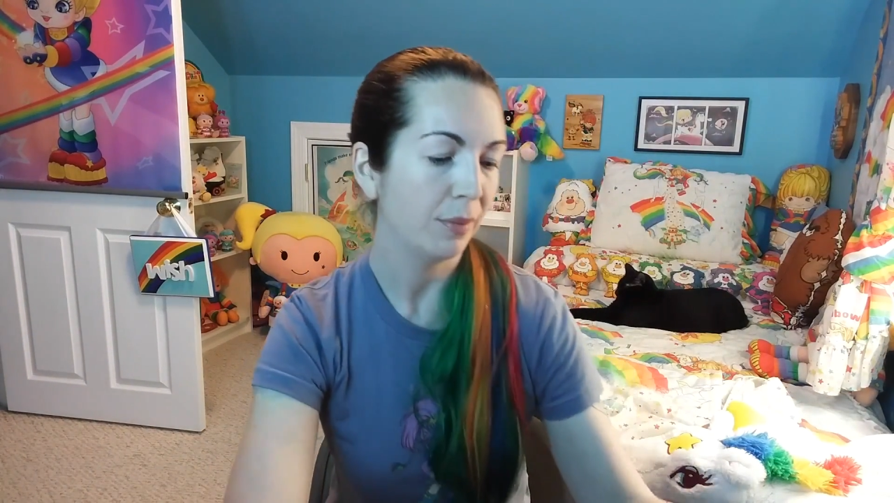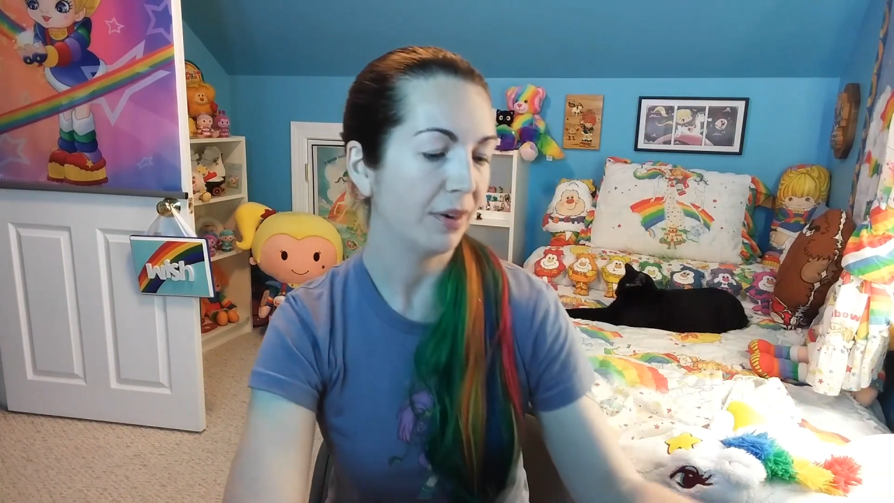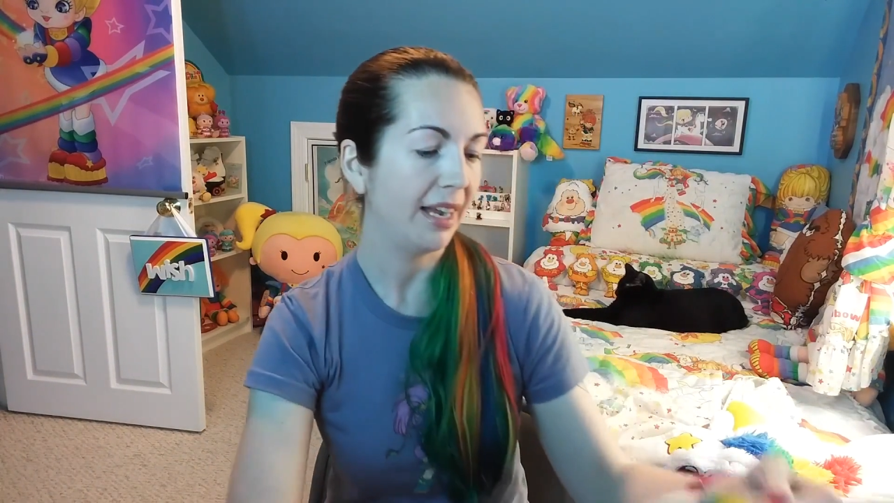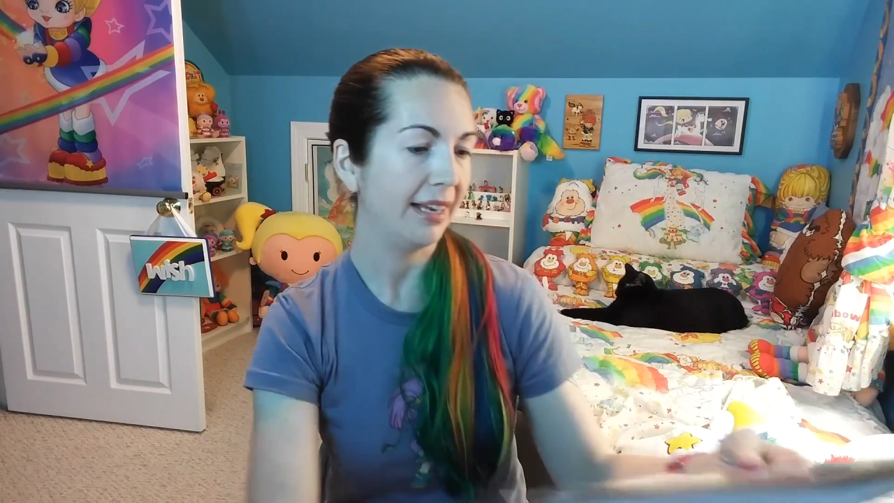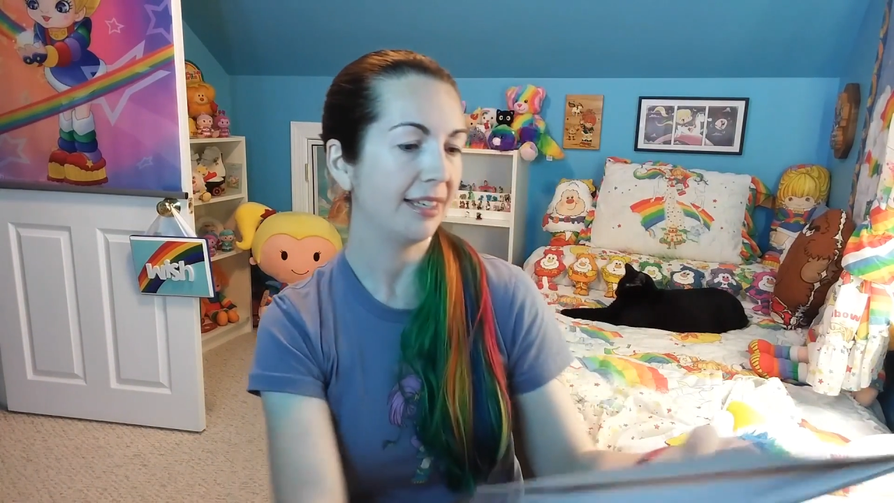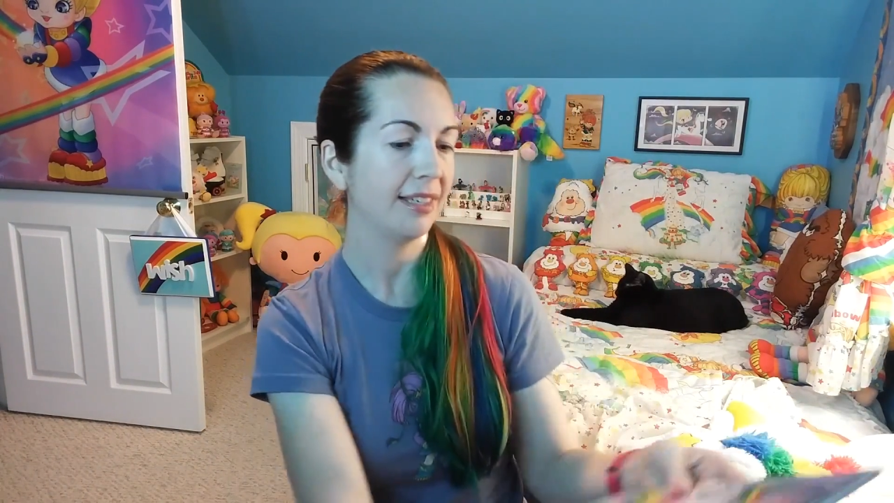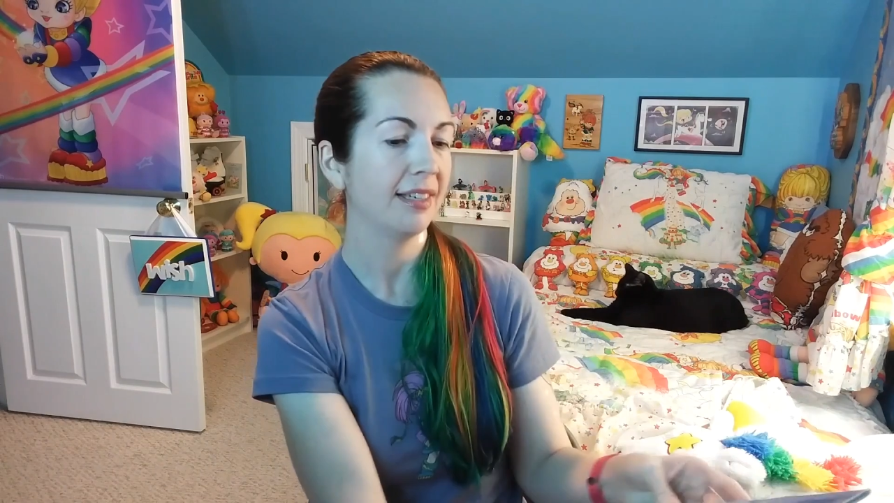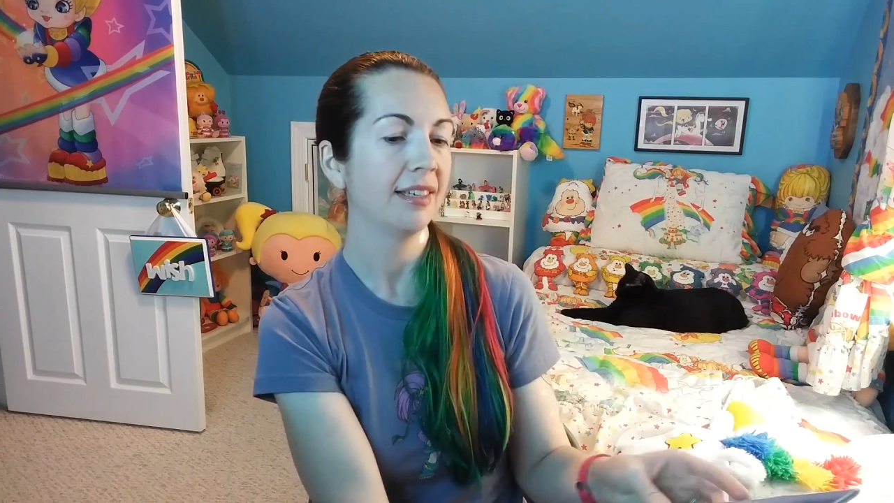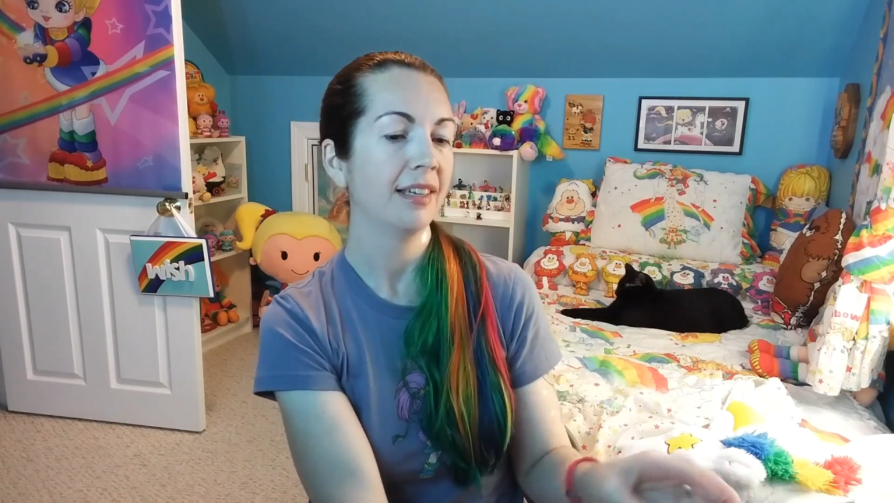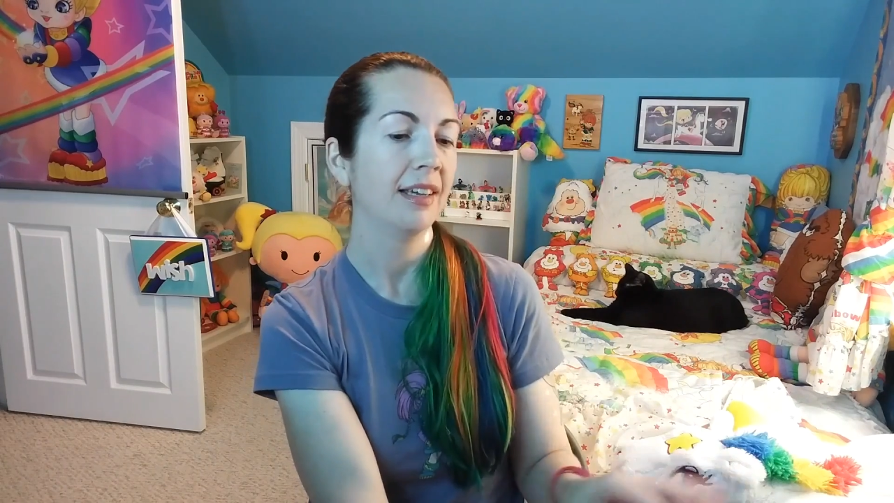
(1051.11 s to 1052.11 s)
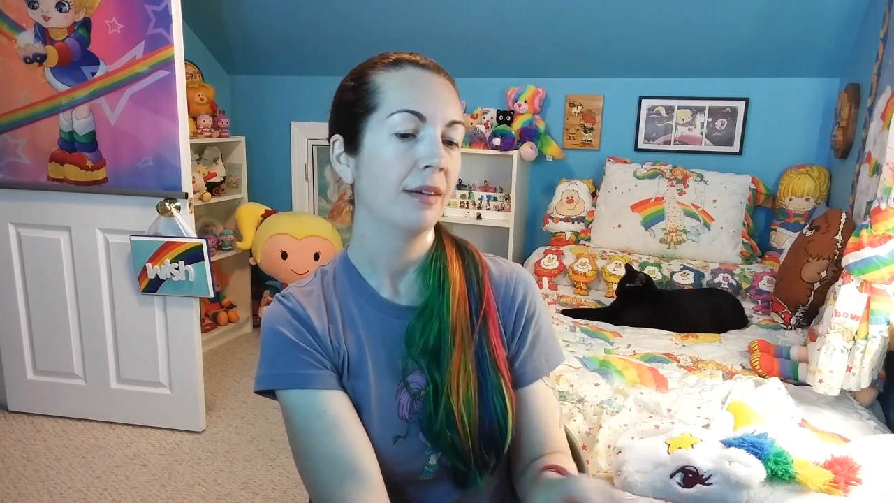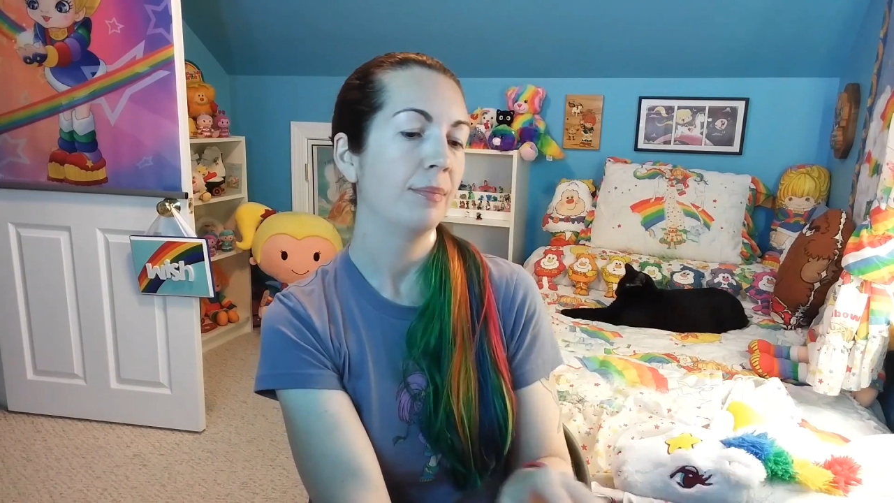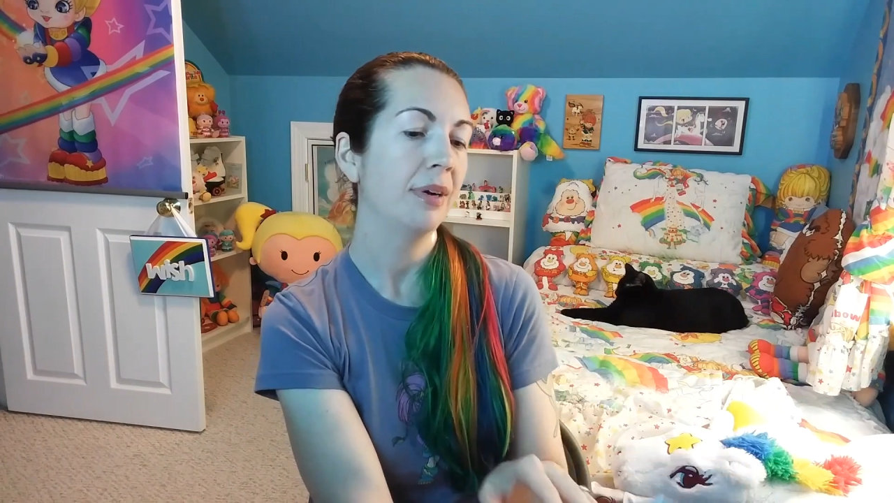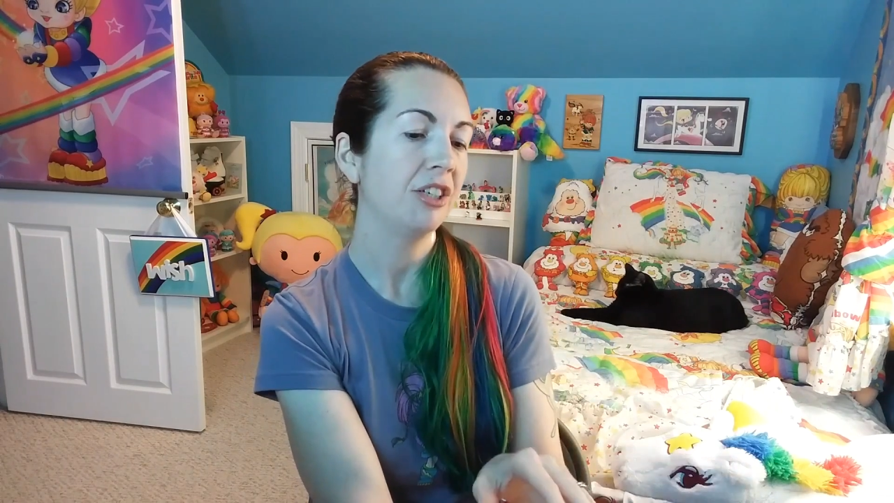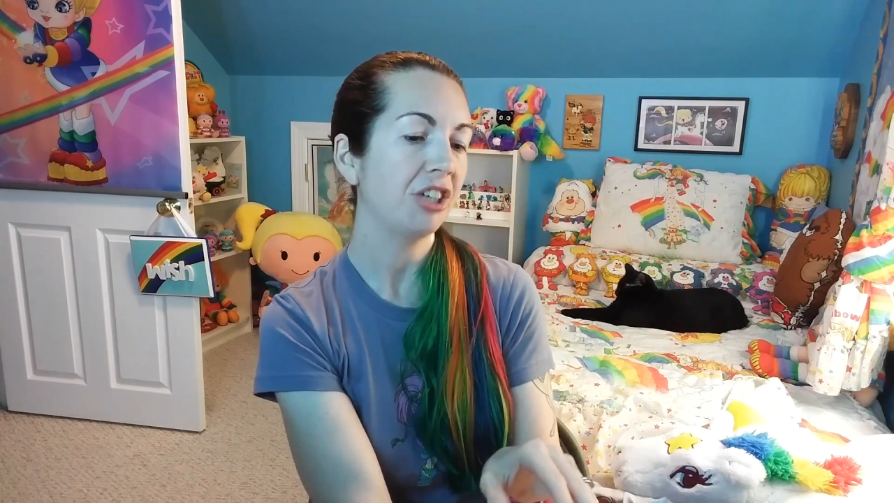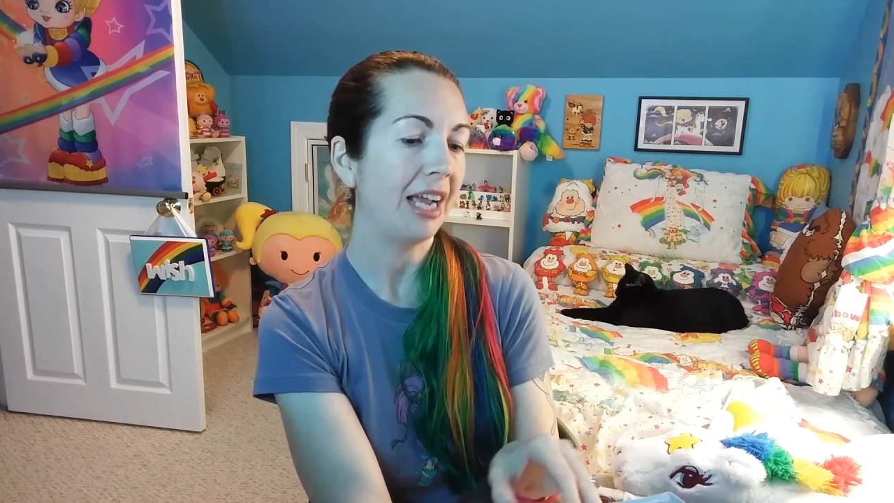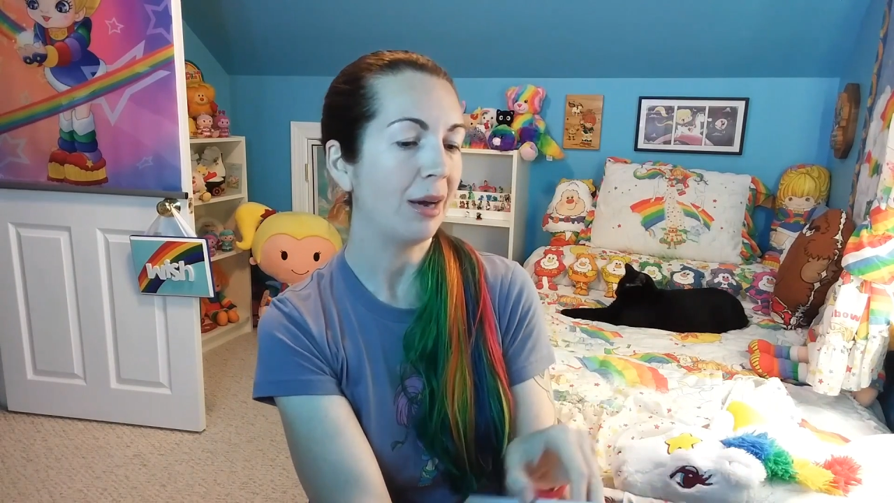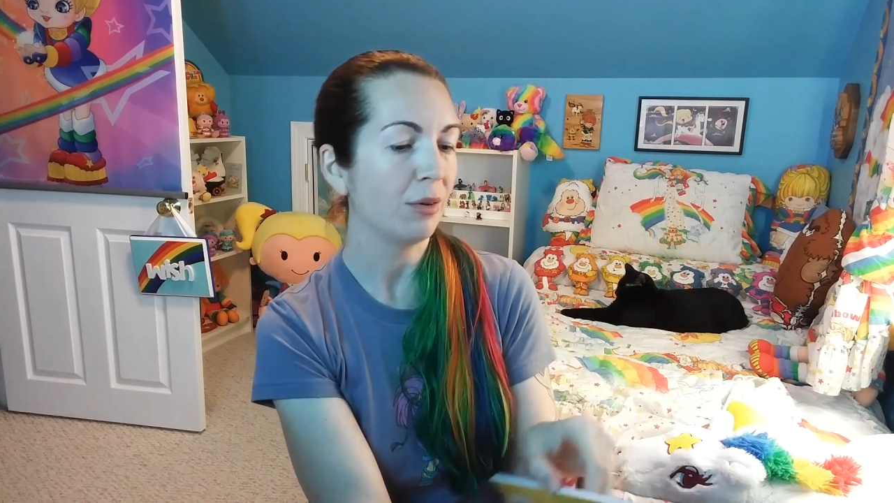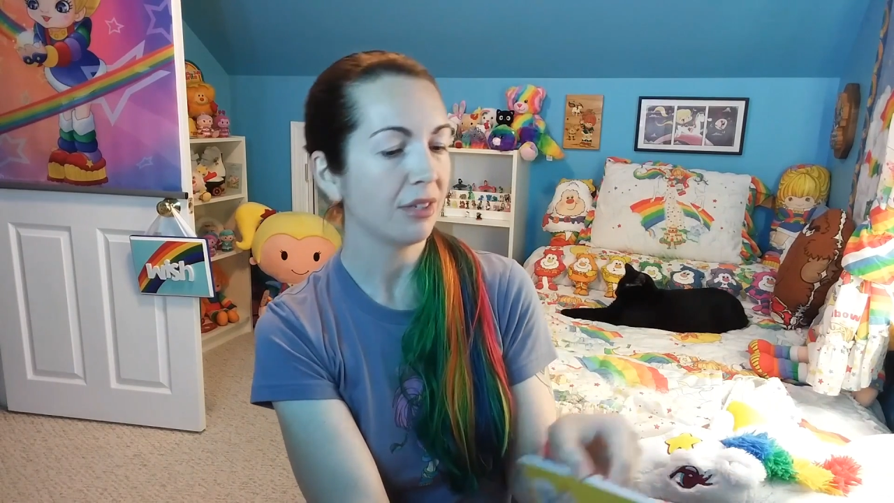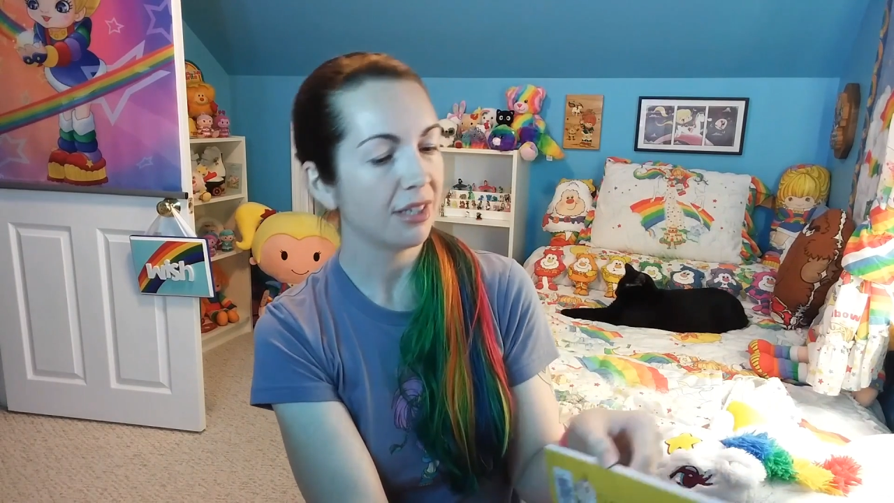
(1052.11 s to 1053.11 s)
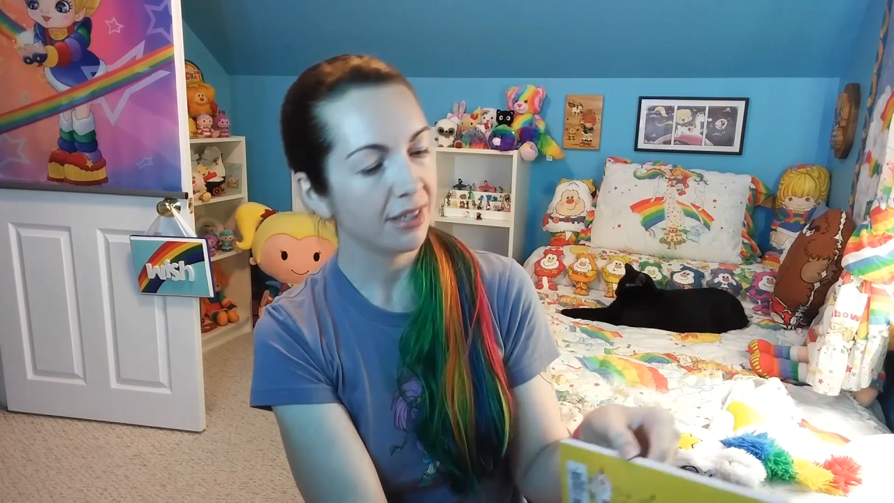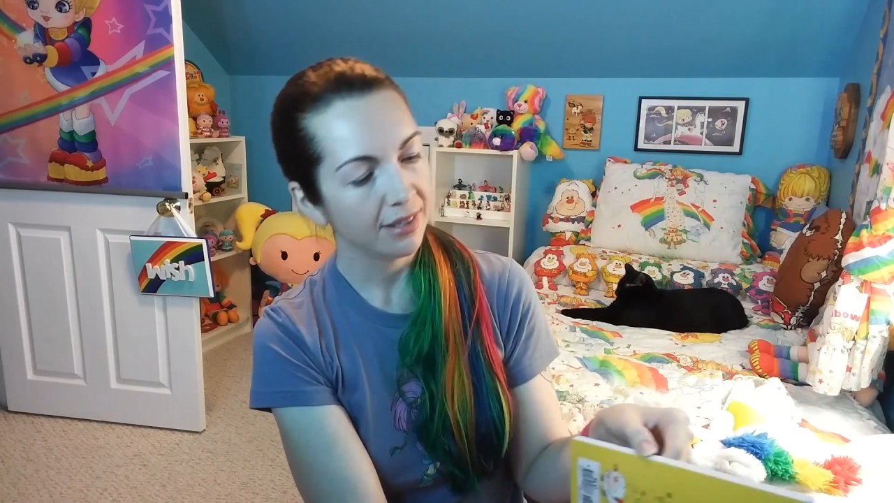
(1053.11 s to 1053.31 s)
Brite Punch Out